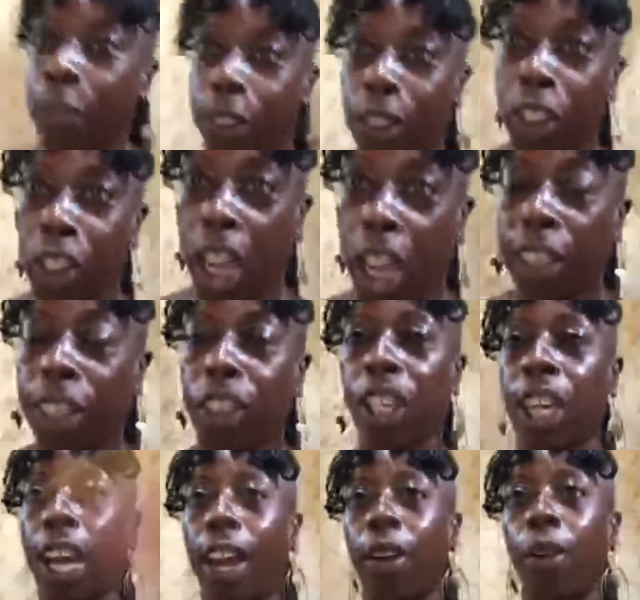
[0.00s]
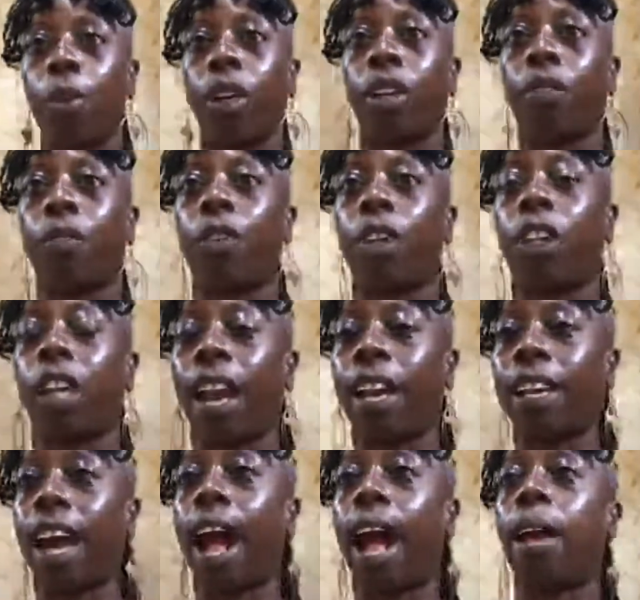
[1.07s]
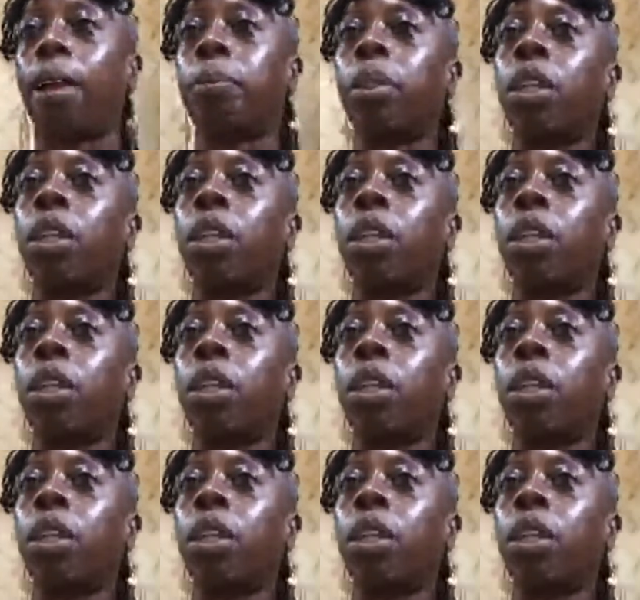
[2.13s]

for the challenge, and I don't want to feel like I'm